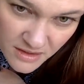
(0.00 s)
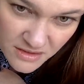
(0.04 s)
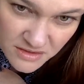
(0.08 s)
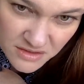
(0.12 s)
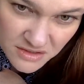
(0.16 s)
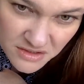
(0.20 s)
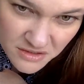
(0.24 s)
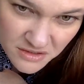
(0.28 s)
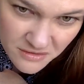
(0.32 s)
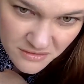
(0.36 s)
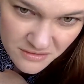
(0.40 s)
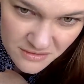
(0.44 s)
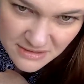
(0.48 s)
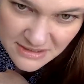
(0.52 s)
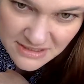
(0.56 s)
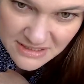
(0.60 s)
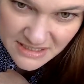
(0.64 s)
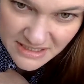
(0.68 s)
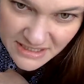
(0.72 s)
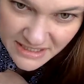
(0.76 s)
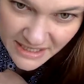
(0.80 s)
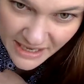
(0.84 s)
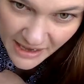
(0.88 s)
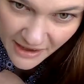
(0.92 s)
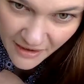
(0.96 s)
Do you
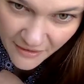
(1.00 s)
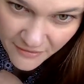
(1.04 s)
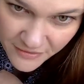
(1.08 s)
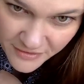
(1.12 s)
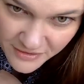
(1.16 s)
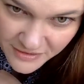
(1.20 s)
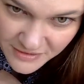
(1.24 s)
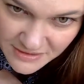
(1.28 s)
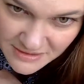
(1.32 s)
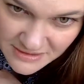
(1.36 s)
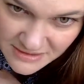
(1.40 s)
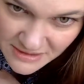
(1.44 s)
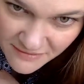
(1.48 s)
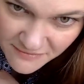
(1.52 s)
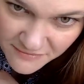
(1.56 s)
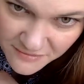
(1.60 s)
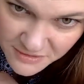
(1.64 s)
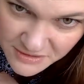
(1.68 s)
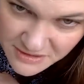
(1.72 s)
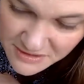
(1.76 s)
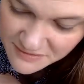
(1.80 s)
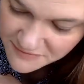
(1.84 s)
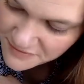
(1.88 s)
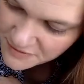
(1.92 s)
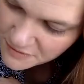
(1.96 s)
see how there's several
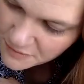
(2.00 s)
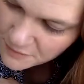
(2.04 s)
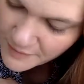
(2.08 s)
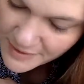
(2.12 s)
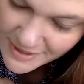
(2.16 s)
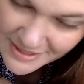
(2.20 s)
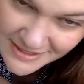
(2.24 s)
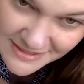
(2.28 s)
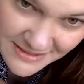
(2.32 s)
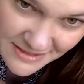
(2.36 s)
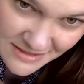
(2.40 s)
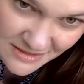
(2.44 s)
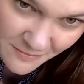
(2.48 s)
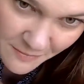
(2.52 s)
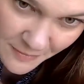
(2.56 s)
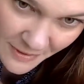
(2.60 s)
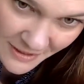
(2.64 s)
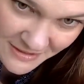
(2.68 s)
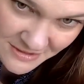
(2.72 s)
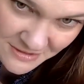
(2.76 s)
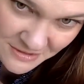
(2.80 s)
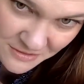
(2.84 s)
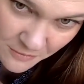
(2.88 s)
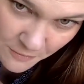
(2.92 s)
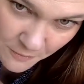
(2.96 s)
different ways that the
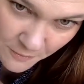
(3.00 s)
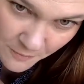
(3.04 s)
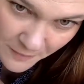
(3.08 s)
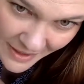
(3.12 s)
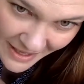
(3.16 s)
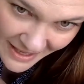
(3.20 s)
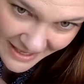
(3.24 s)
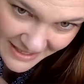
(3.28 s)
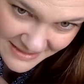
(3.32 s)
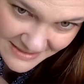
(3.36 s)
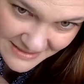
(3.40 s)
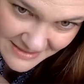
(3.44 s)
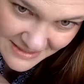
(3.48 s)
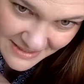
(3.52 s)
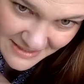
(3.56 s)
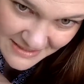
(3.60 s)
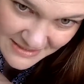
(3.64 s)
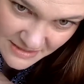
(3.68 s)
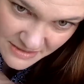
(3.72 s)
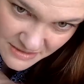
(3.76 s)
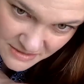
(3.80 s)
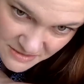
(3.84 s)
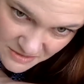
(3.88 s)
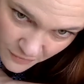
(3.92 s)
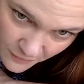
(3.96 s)
pencil bends as
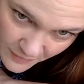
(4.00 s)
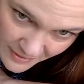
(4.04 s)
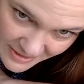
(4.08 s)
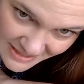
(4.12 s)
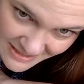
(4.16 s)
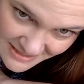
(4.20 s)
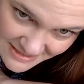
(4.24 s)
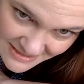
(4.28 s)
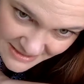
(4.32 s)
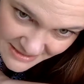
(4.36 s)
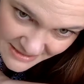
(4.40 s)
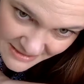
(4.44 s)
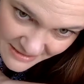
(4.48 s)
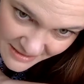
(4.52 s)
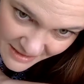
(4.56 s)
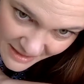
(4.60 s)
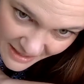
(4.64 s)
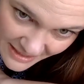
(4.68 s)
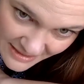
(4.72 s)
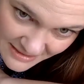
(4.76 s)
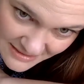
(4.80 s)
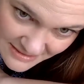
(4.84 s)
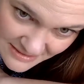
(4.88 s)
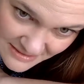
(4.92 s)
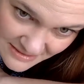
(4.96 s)
it's going into the
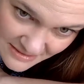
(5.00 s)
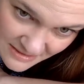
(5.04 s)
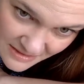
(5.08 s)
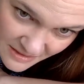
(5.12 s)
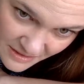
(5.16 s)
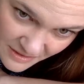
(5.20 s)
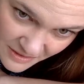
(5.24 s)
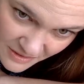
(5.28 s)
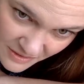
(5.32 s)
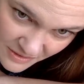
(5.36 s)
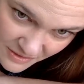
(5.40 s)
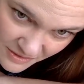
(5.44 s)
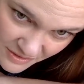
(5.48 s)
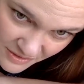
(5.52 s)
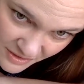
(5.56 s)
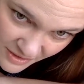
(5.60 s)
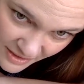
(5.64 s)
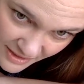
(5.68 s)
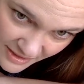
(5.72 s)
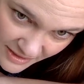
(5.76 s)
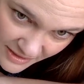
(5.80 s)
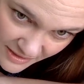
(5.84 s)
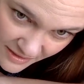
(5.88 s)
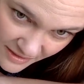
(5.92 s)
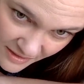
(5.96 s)
glass,
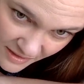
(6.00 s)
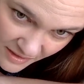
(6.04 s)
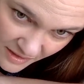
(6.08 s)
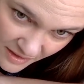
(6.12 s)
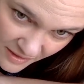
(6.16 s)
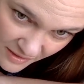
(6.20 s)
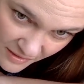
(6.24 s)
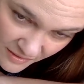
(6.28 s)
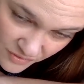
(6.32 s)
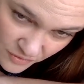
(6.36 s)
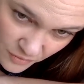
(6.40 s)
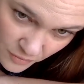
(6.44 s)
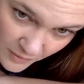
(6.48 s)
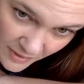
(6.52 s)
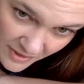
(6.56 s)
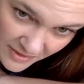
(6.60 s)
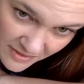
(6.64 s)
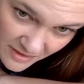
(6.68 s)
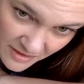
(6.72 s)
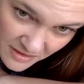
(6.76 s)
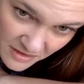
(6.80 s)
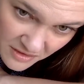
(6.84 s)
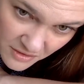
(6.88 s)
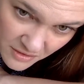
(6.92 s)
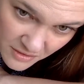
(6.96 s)
right? In the way
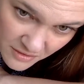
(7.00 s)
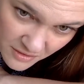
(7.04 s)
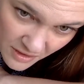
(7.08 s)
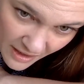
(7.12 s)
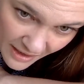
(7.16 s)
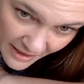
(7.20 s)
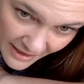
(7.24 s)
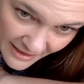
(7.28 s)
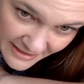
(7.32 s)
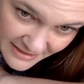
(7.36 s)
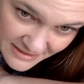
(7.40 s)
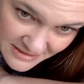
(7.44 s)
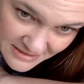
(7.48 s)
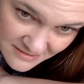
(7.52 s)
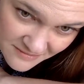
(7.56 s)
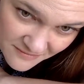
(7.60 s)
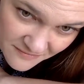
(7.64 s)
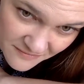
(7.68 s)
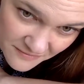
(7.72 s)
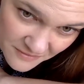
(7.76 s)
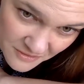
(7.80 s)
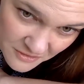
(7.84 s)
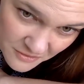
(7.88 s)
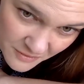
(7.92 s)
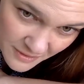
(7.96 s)
that your eyes
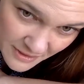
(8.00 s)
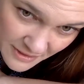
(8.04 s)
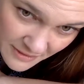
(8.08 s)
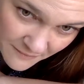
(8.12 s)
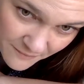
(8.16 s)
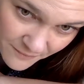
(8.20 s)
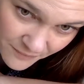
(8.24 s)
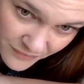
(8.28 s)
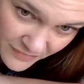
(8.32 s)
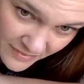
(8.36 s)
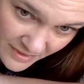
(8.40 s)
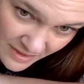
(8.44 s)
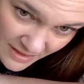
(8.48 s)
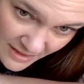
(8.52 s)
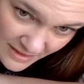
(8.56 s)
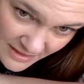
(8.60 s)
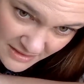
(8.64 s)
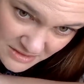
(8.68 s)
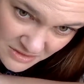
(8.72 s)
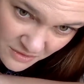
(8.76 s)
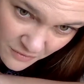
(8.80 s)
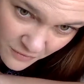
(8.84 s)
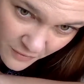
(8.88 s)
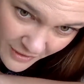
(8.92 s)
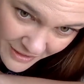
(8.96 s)
view it. It's
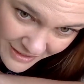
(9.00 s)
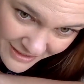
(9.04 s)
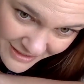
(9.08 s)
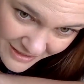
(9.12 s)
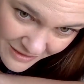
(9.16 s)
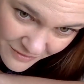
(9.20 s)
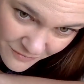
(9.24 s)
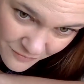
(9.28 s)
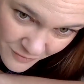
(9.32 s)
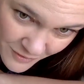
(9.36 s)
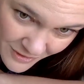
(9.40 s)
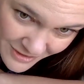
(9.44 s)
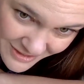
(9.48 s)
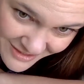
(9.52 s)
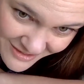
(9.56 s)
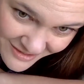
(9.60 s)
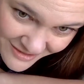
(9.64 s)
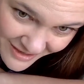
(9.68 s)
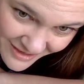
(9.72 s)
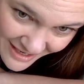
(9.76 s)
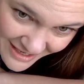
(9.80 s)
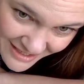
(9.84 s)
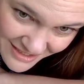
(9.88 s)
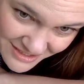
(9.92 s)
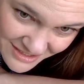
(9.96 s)
going in one
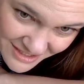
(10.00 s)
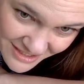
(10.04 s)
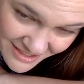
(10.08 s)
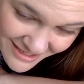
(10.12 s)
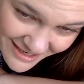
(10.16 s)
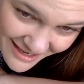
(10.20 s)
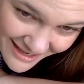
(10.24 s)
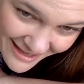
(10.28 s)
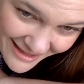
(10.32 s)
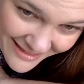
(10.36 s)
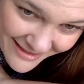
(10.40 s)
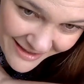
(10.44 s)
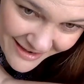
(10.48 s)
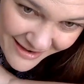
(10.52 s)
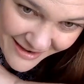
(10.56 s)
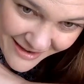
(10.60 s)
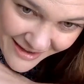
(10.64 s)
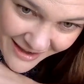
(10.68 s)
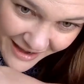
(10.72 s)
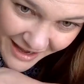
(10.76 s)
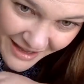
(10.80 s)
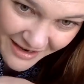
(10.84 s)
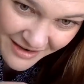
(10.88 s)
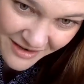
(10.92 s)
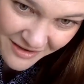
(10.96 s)
direction and then it
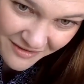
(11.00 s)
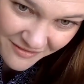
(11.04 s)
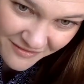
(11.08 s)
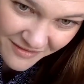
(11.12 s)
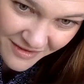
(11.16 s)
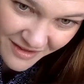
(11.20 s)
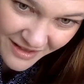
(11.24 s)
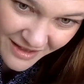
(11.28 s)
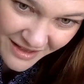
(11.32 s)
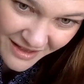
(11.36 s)
kind of